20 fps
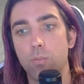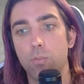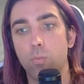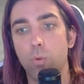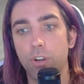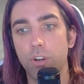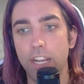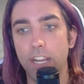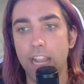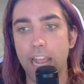
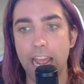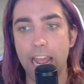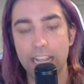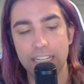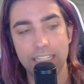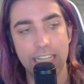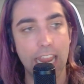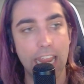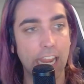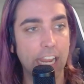working
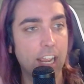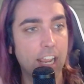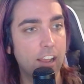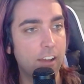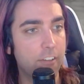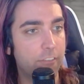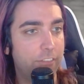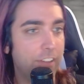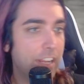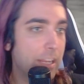as a
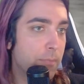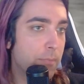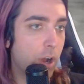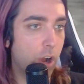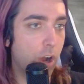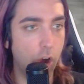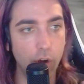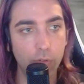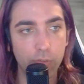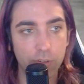FEMA
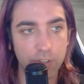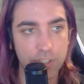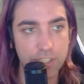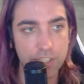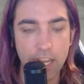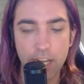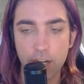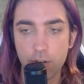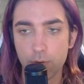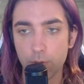
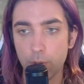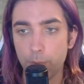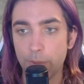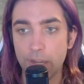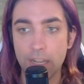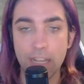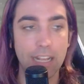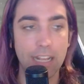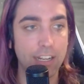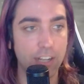oversight group.
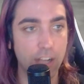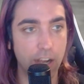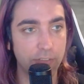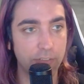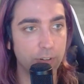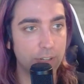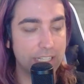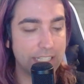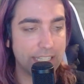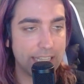
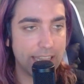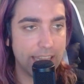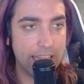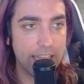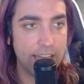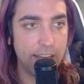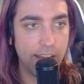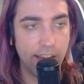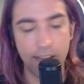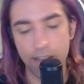Cover is
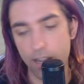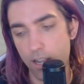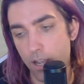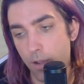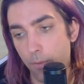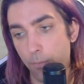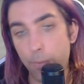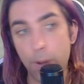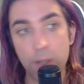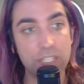thin,
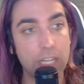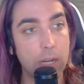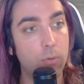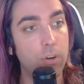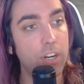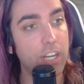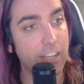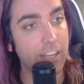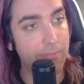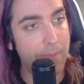but I
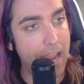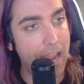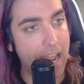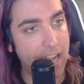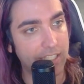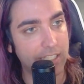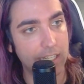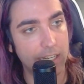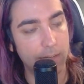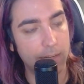want to give
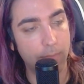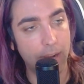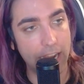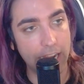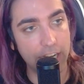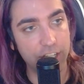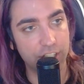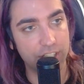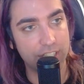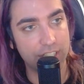my
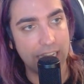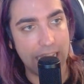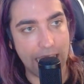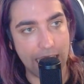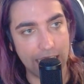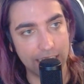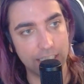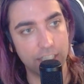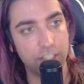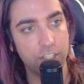agents
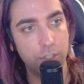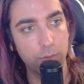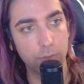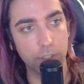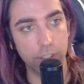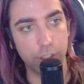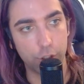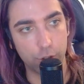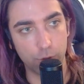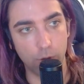access to a
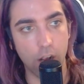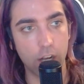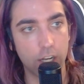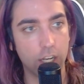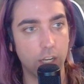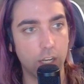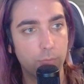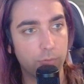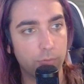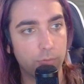truck
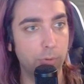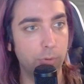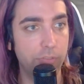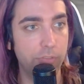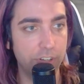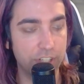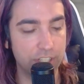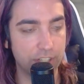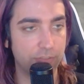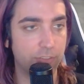for
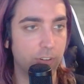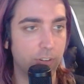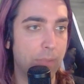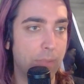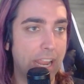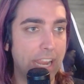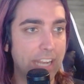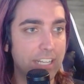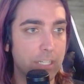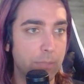moving from
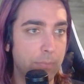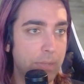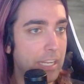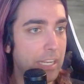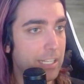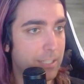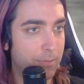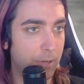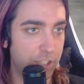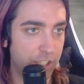A to B,
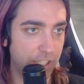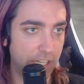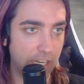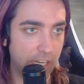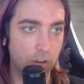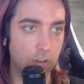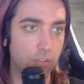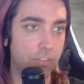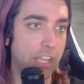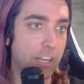especially getting
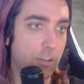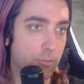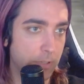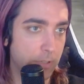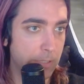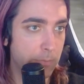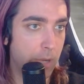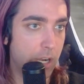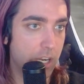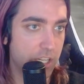all that
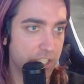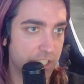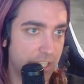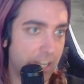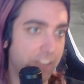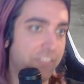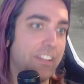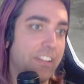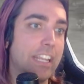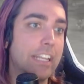green box
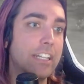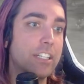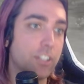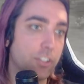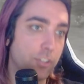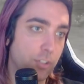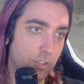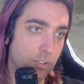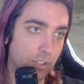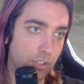stuff into
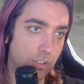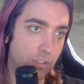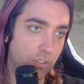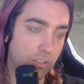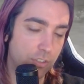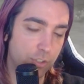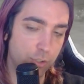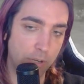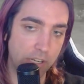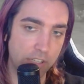their little
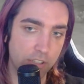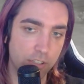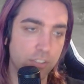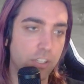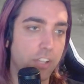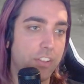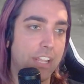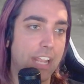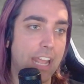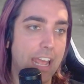trailer
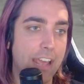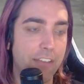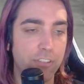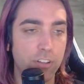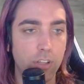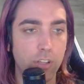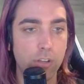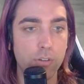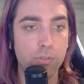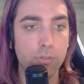that they have
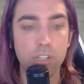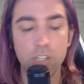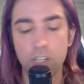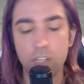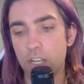alone.